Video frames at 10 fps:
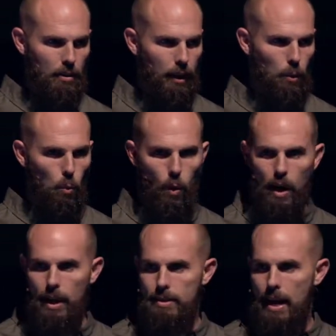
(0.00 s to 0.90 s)
you're like,
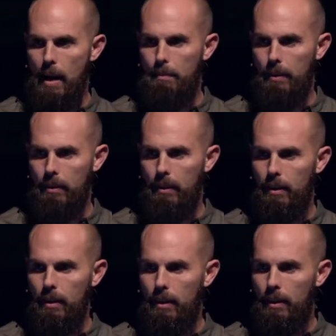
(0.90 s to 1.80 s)
what has happened?
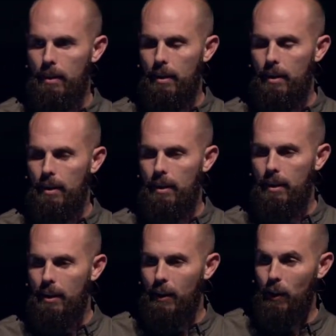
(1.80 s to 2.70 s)

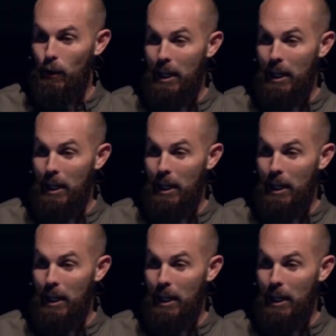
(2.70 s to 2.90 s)
your